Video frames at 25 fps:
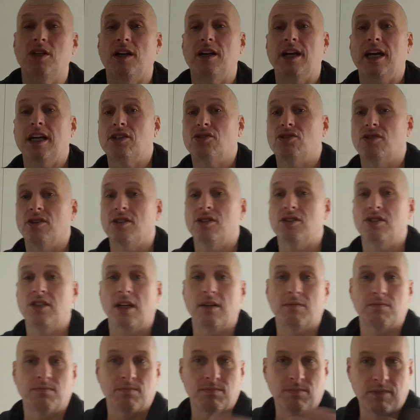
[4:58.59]
your extras,
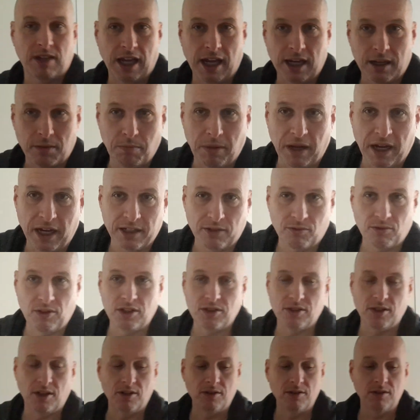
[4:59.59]
your keg back,
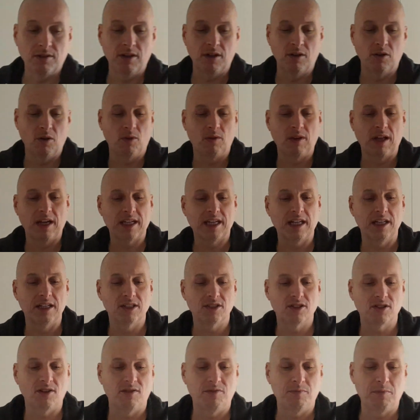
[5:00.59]
return and all that kind
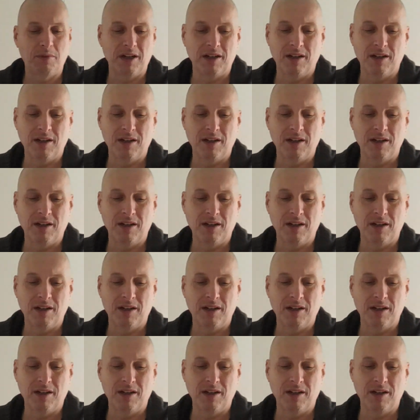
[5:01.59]
of stuff.